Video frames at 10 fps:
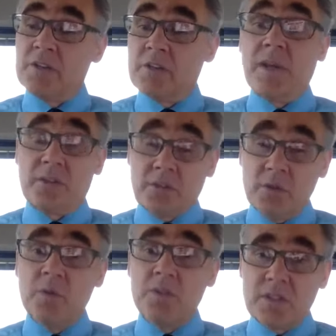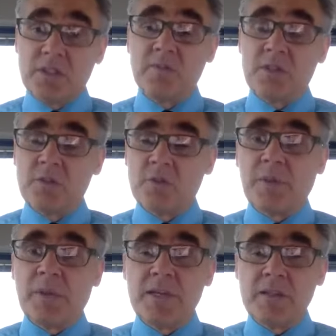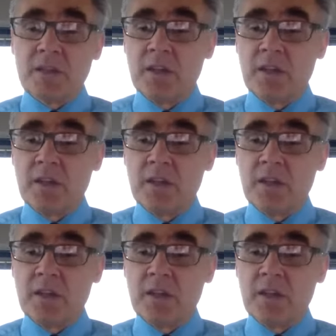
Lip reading: So we had 2 systems that was replacing.